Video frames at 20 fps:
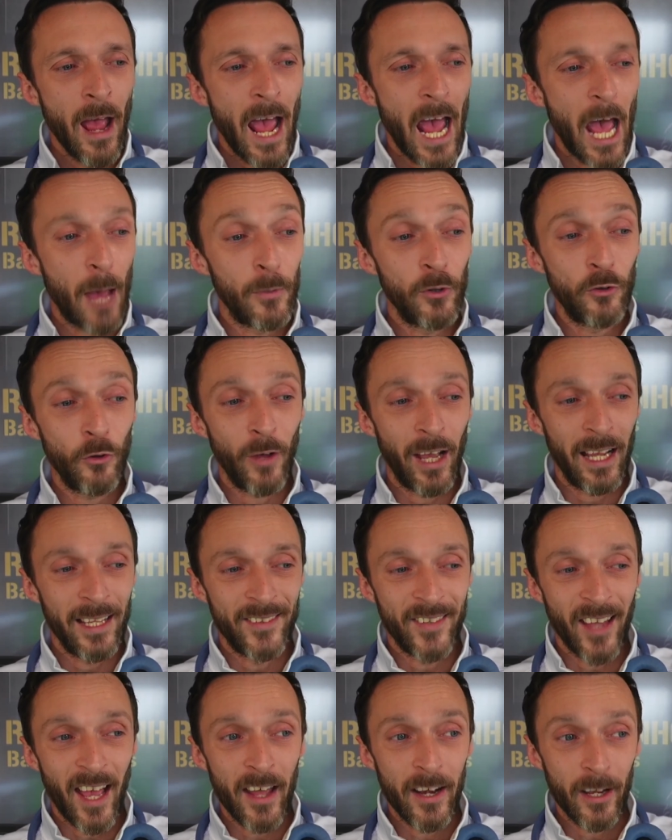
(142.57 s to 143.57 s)
Amadou
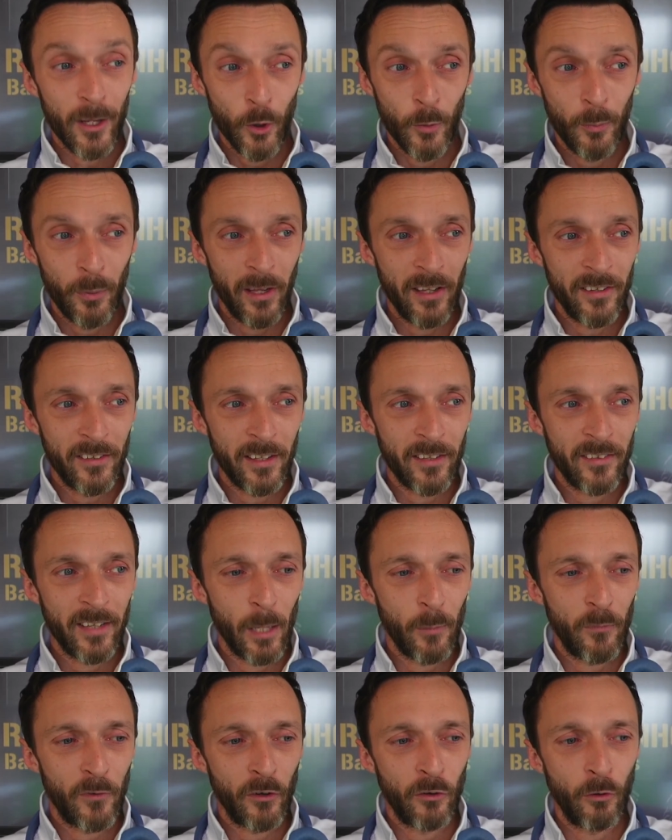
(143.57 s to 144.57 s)
Haidara, who played in this
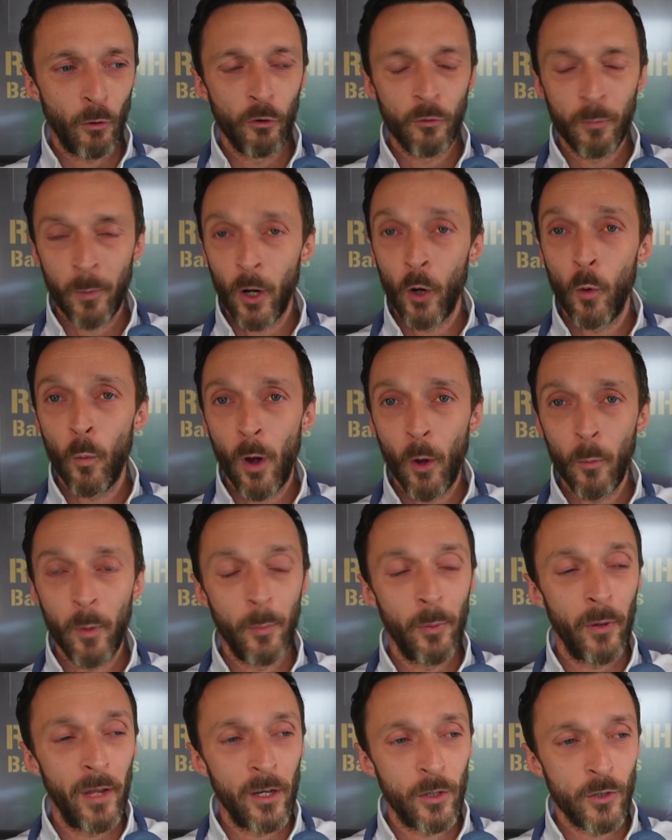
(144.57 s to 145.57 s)
game for Salzburg, will be
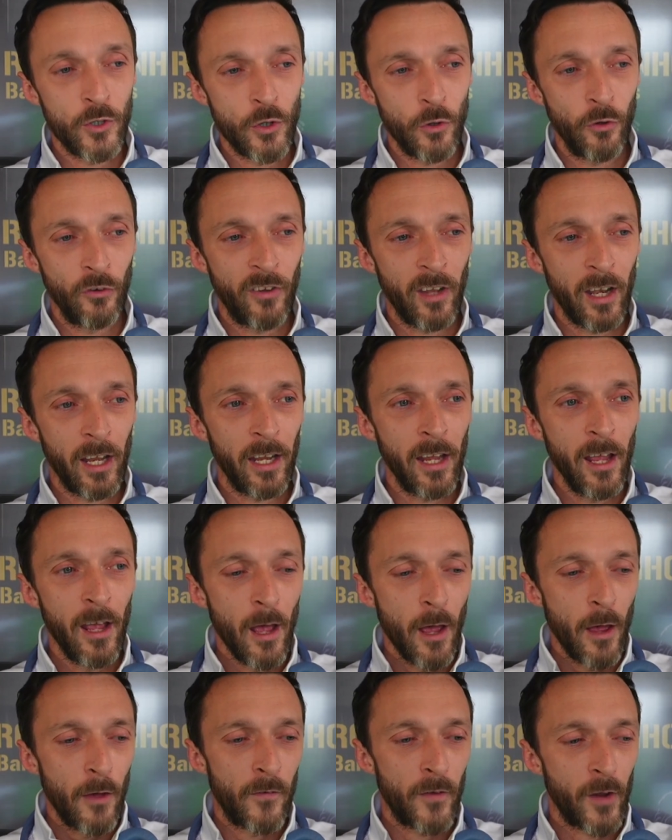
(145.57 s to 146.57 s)
playing on Tuesday night
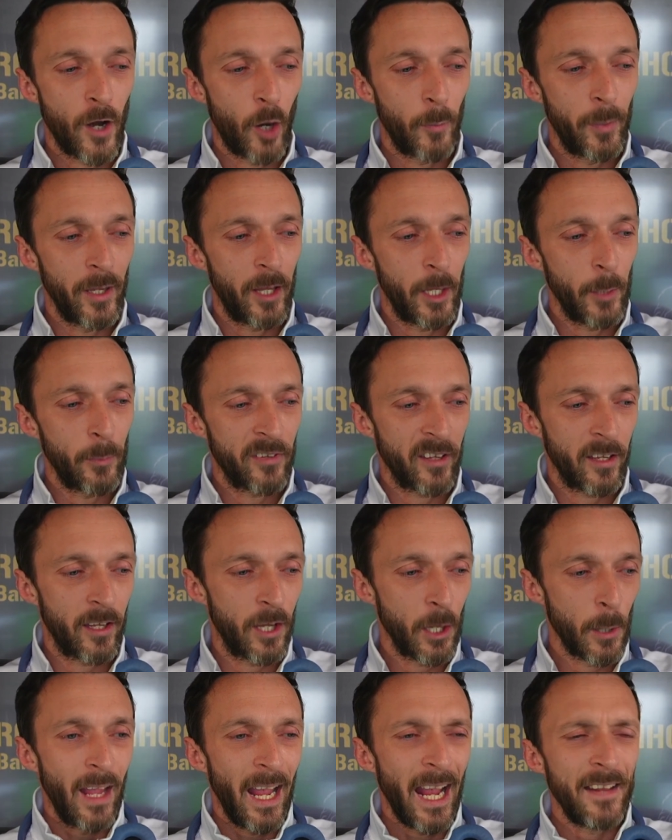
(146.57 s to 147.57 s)
for RB
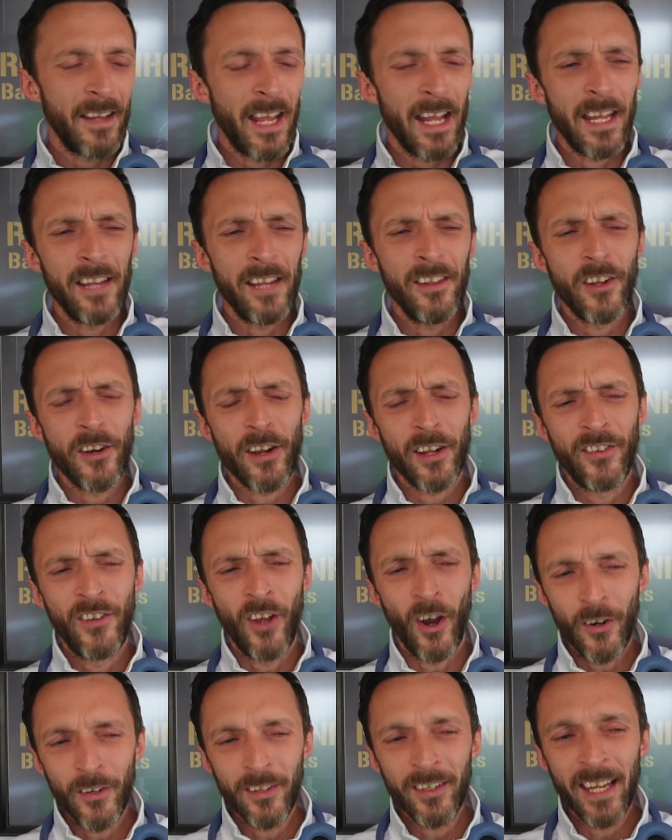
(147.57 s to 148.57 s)
Leipzig. And then in the
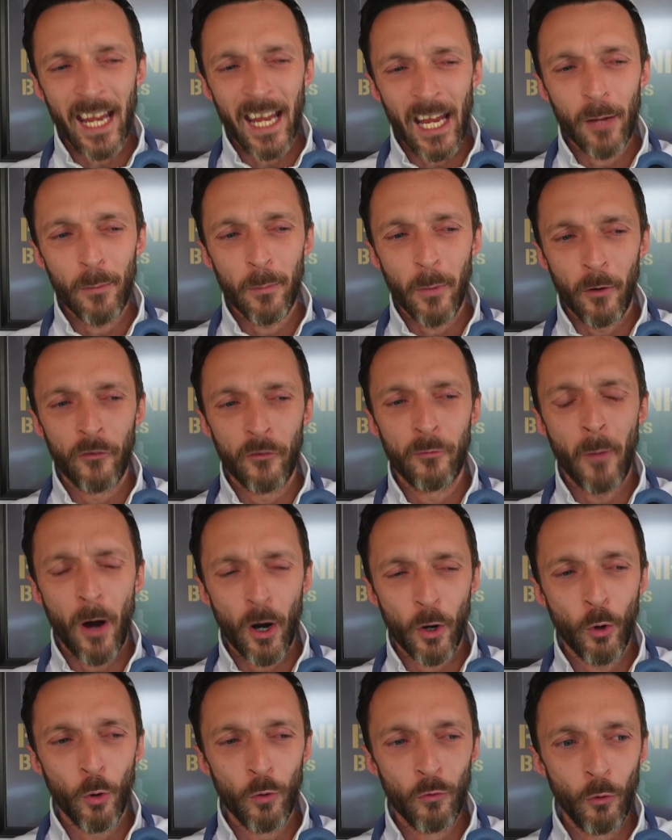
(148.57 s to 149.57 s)
return game of
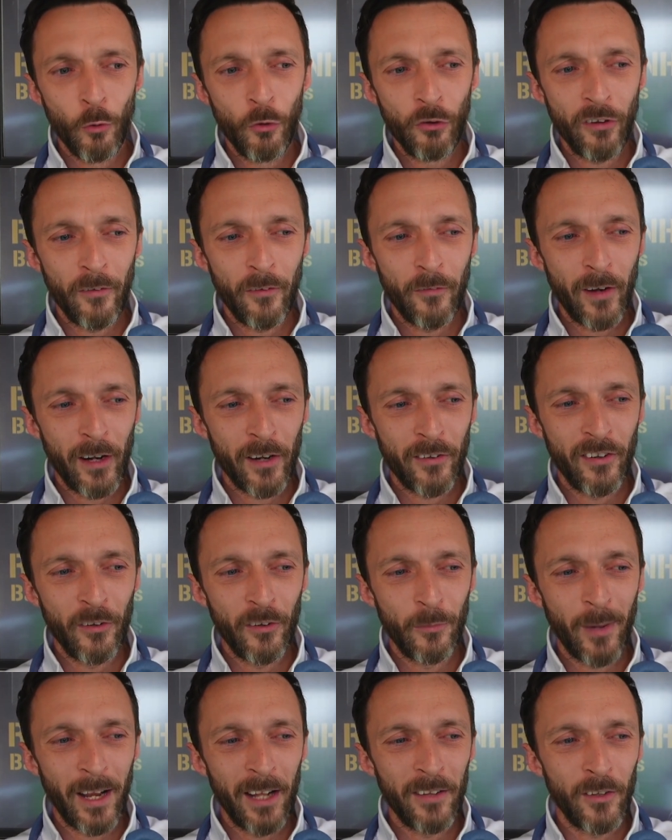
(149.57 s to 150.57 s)
Marco Rosa versus
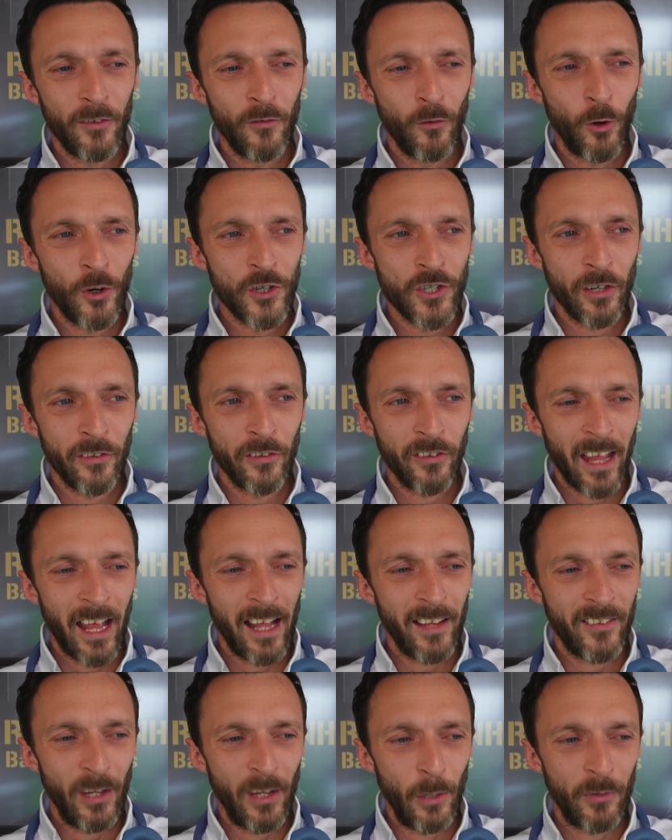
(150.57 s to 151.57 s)
Brendan Rodgers
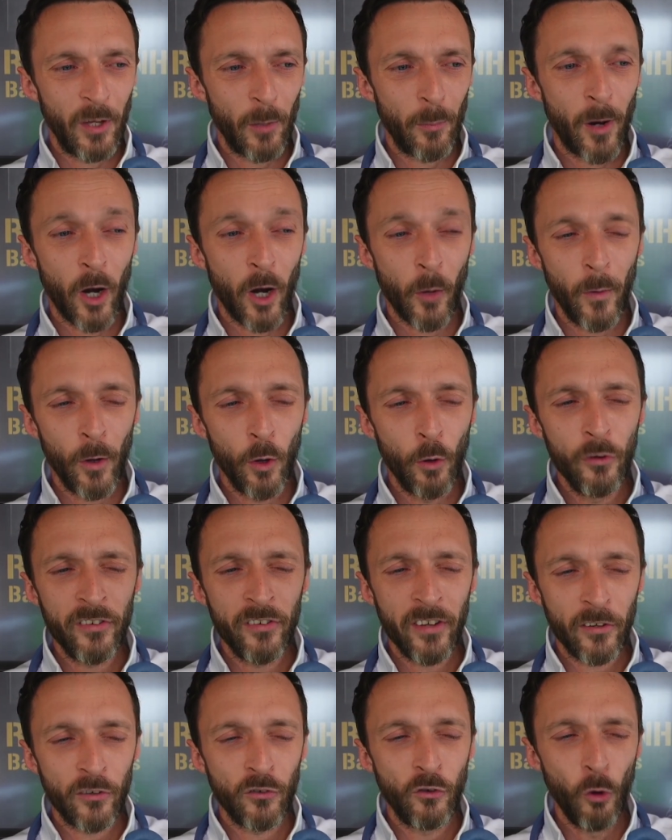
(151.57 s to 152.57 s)
at Celtic Park, we lose
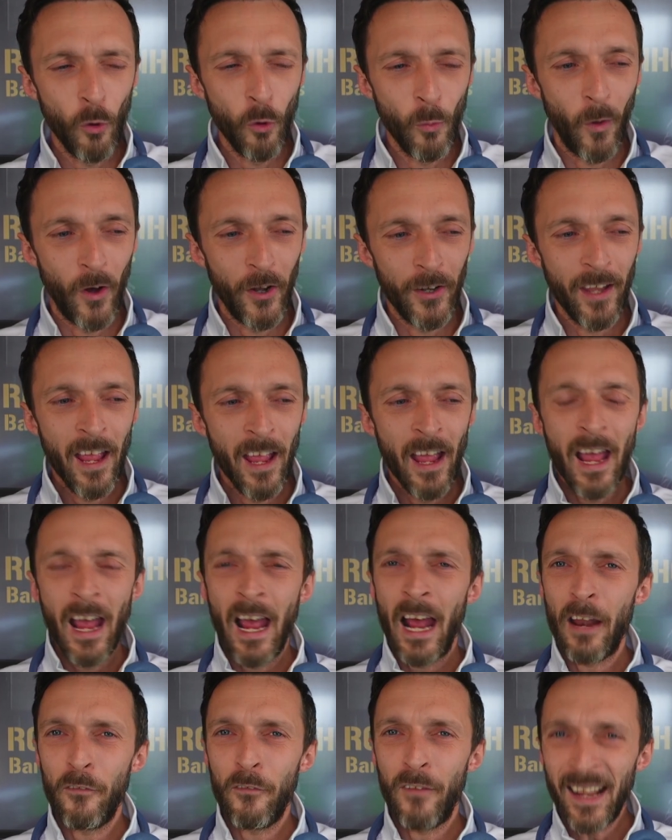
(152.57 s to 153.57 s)
this 2-1,
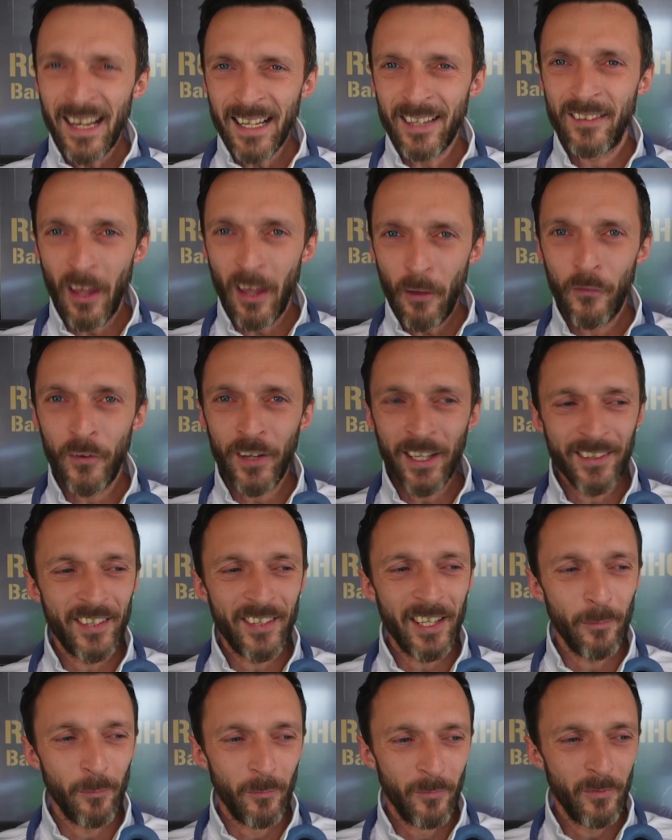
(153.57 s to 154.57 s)
and a very different
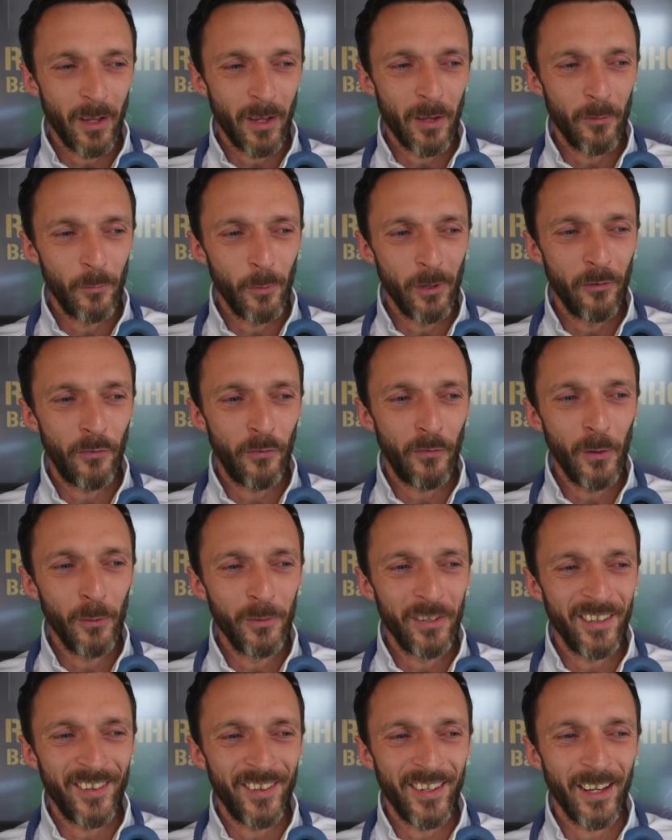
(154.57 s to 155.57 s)
team that we've
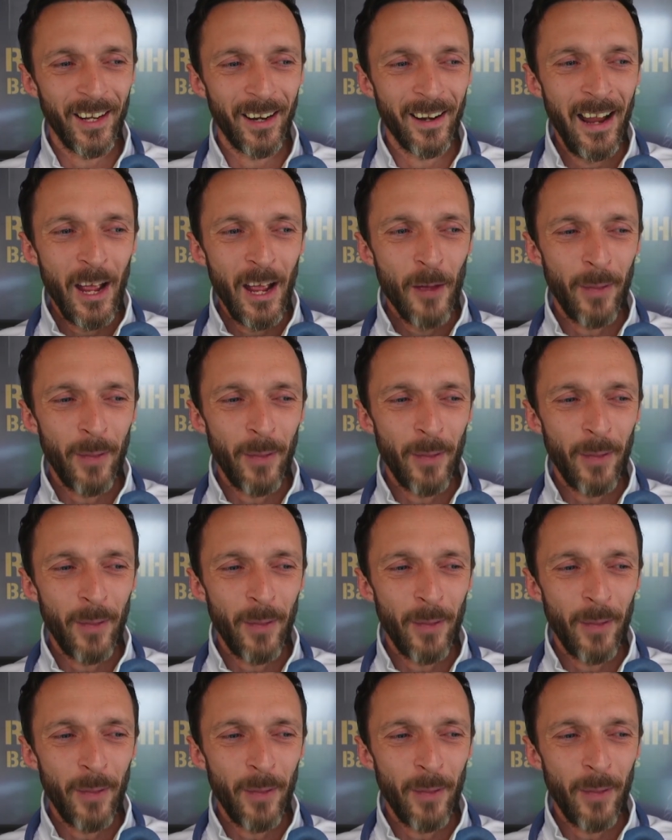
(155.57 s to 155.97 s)
fielded here.